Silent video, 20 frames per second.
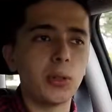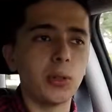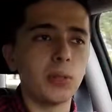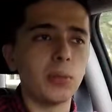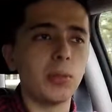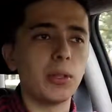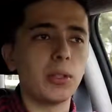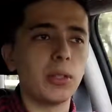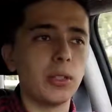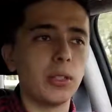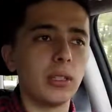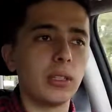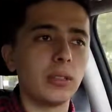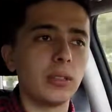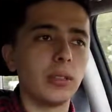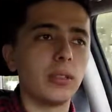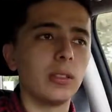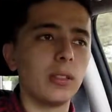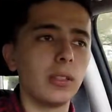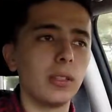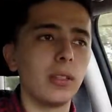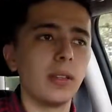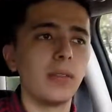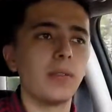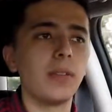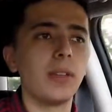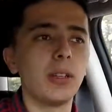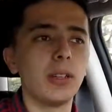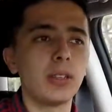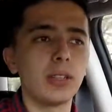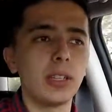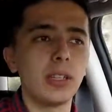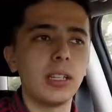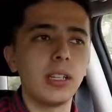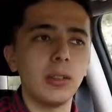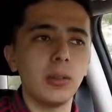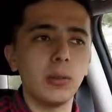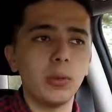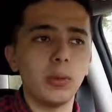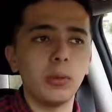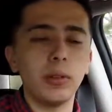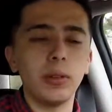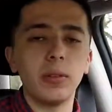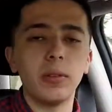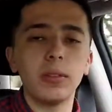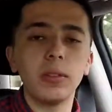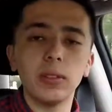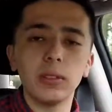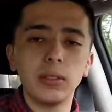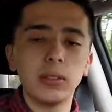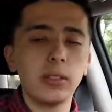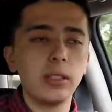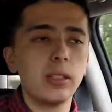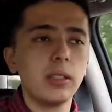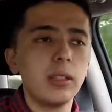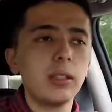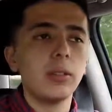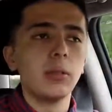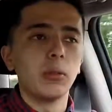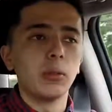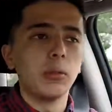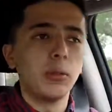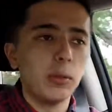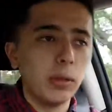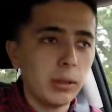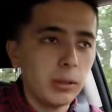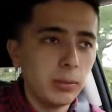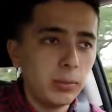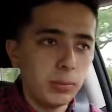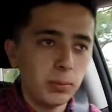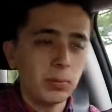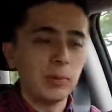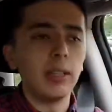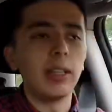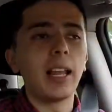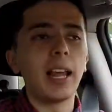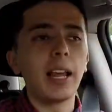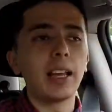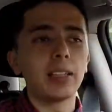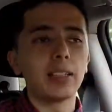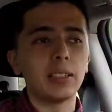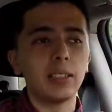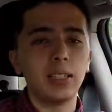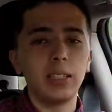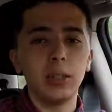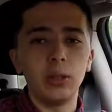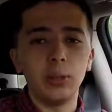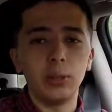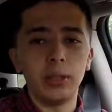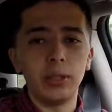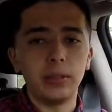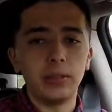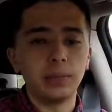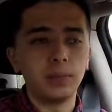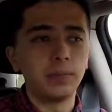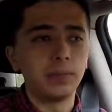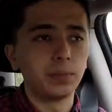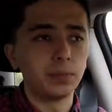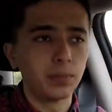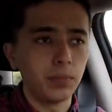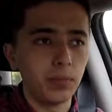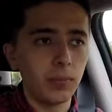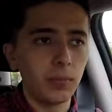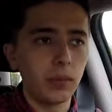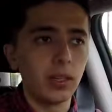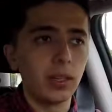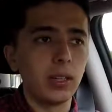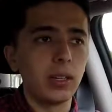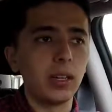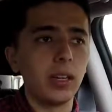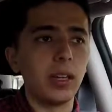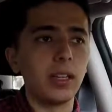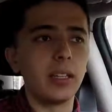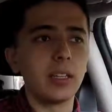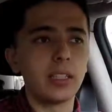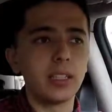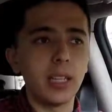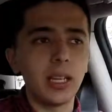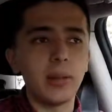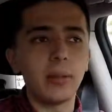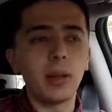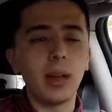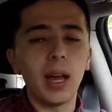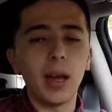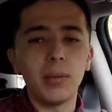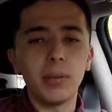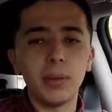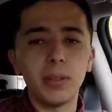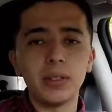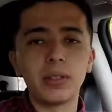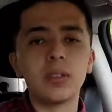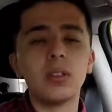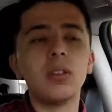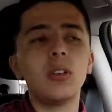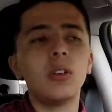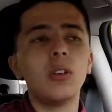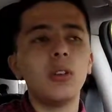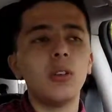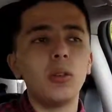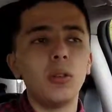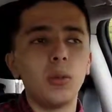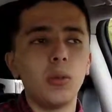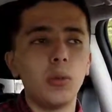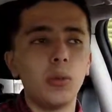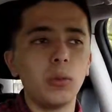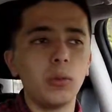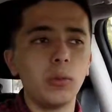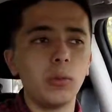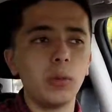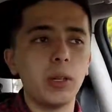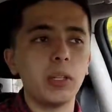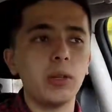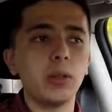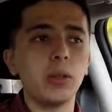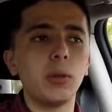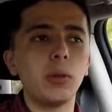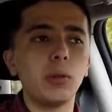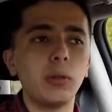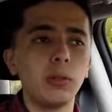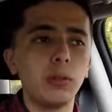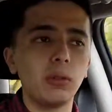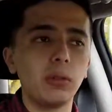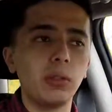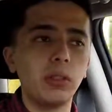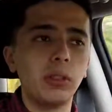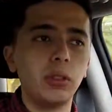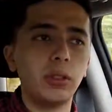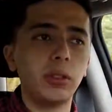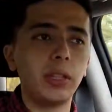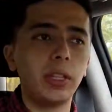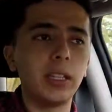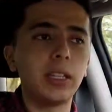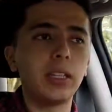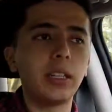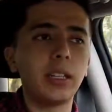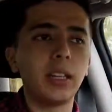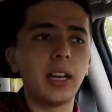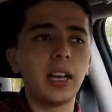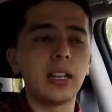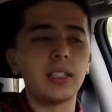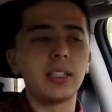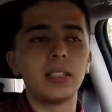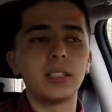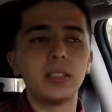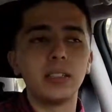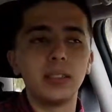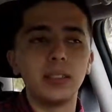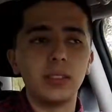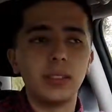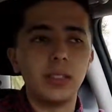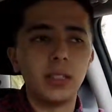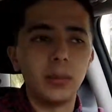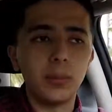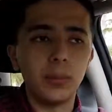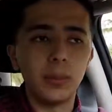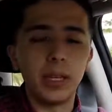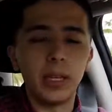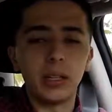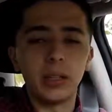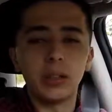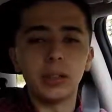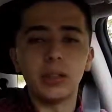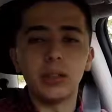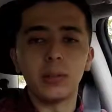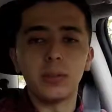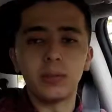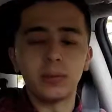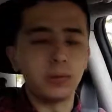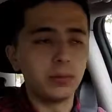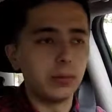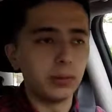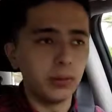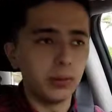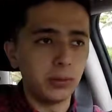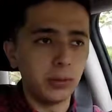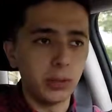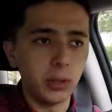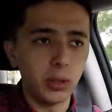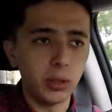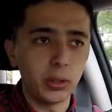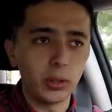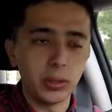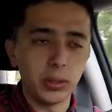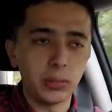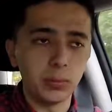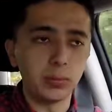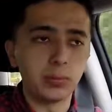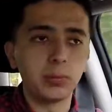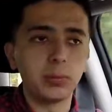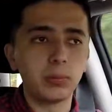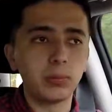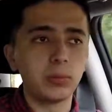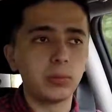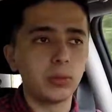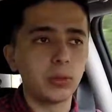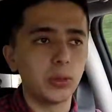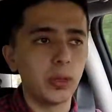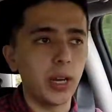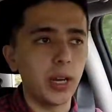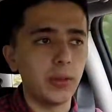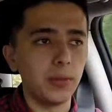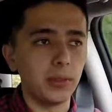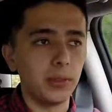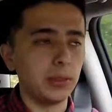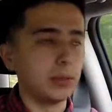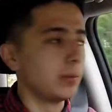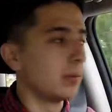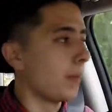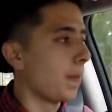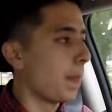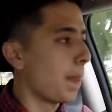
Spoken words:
transmission, it feels a little, it lags a little bit. And the same happens when you hit the gas in the middle of just the driving.